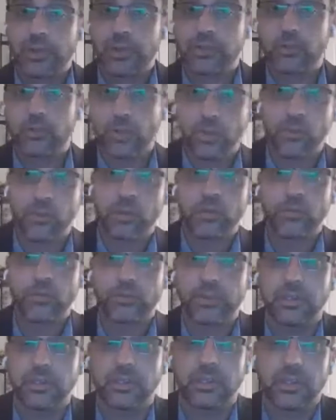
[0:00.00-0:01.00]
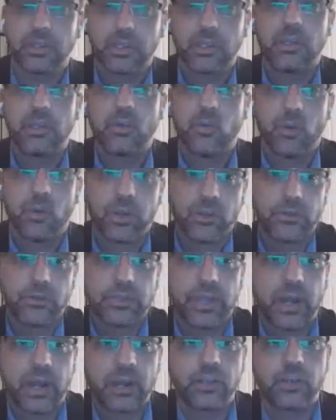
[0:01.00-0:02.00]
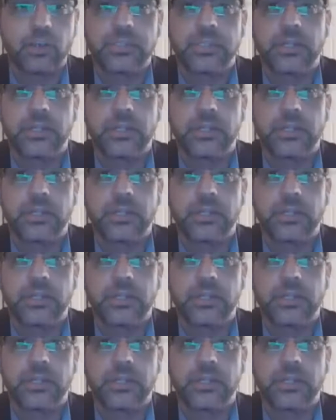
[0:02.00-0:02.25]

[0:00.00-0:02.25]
the way, one of the one of the arguments